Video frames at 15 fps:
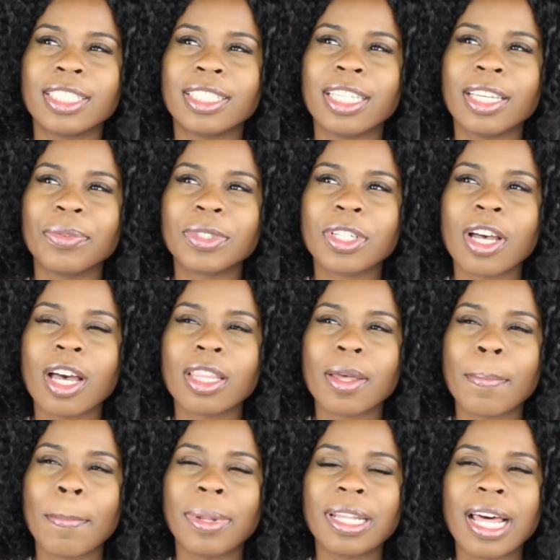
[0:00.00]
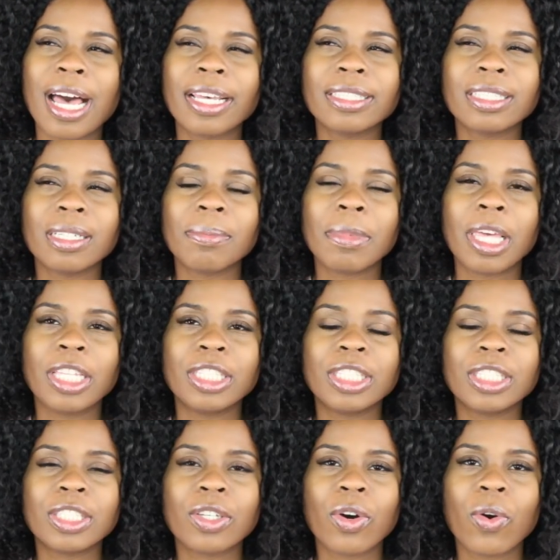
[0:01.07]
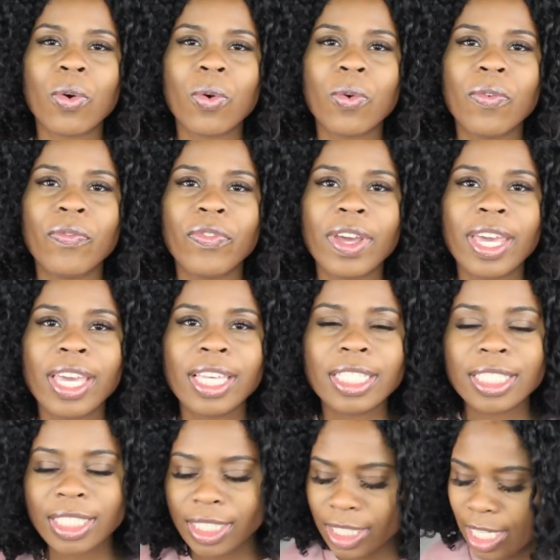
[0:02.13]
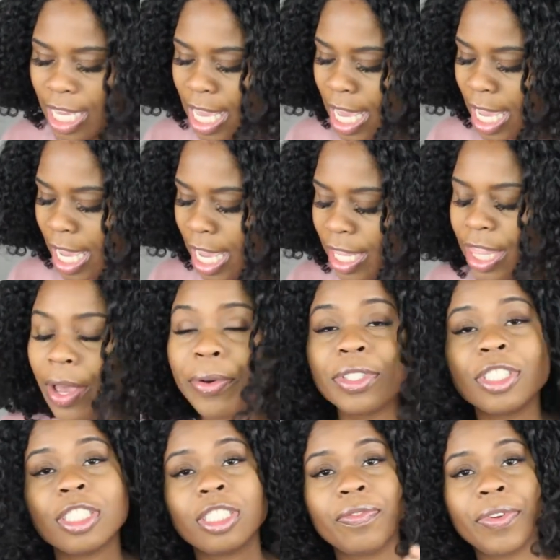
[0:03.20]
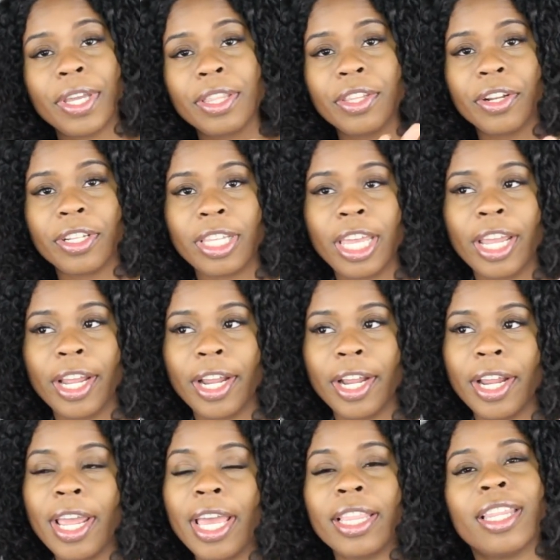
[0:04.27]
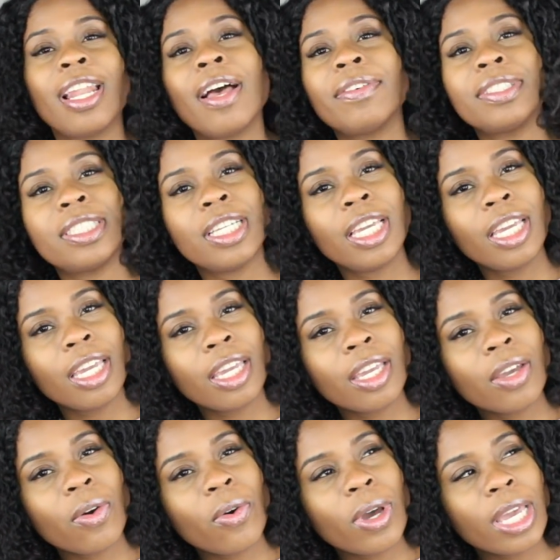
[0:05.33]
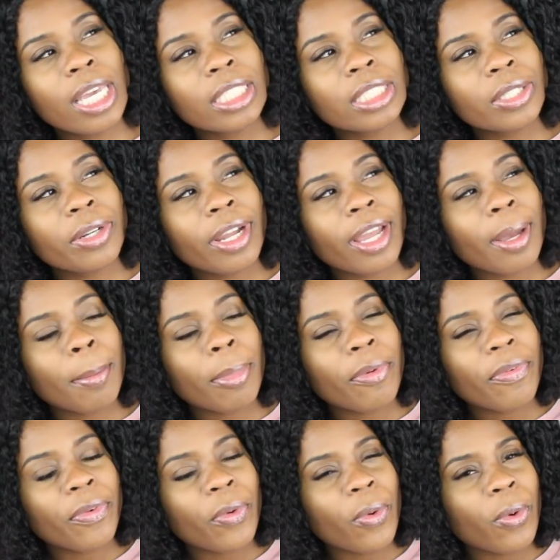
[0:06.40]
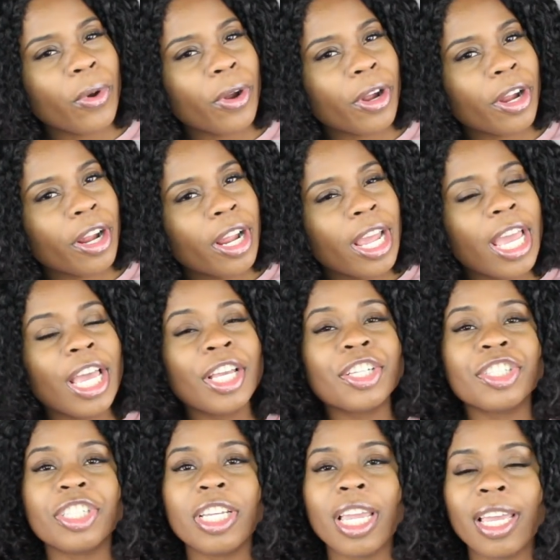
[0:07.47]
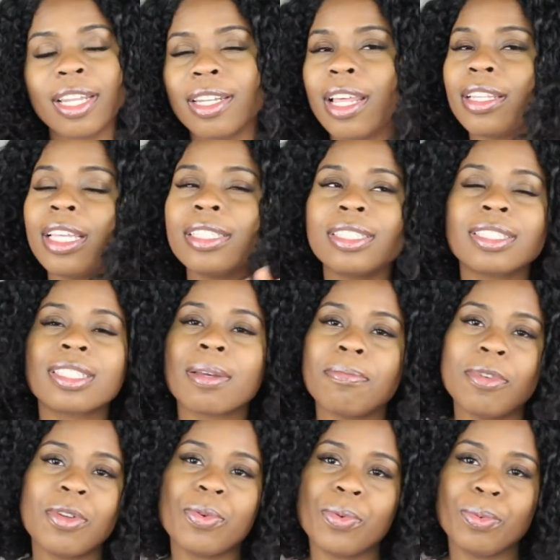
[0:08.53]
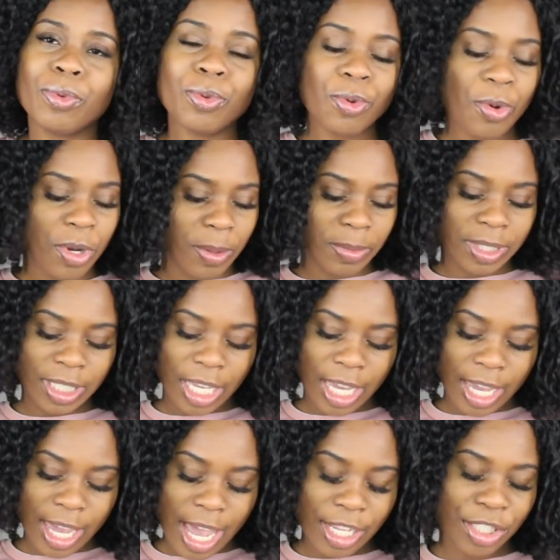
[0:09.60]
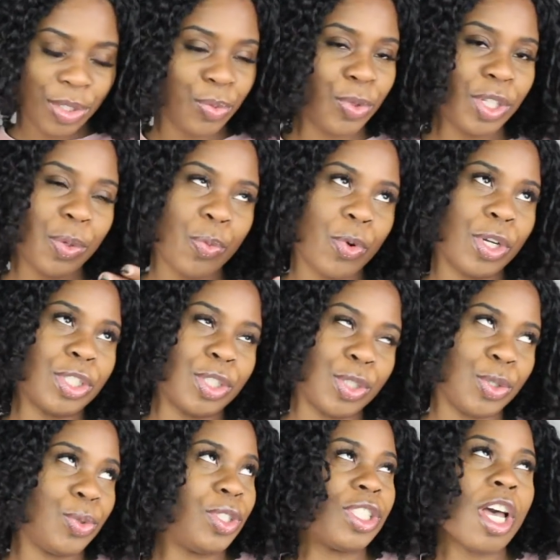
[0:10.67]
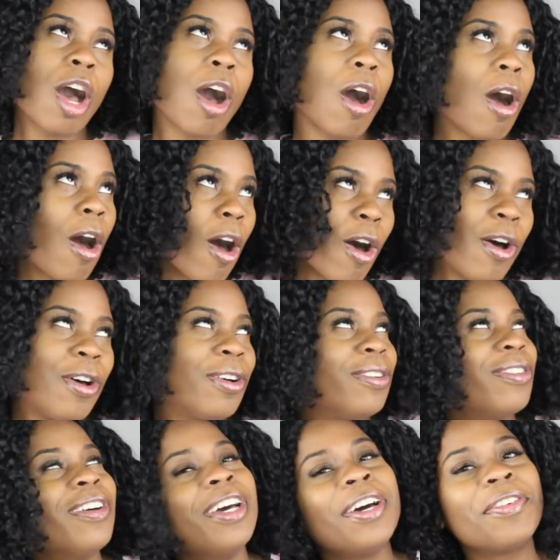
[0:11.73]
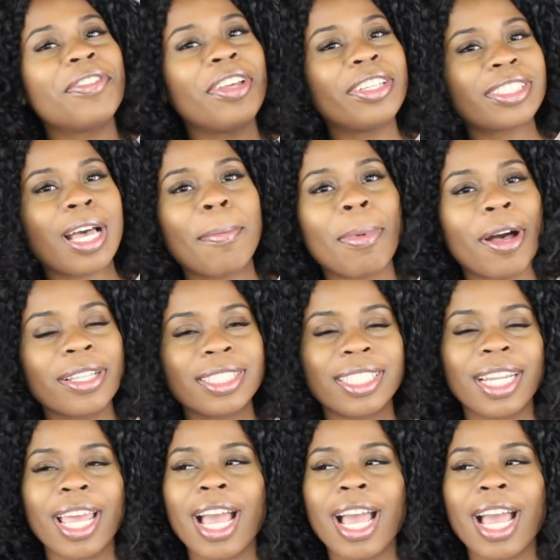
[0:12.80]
I think it was called a Blossom and Soul Fest. And there was this vendor there that I've seen on Instagram before. Now this is something new, you know what I'm saying? I just really wanted to do this haul things I bought today.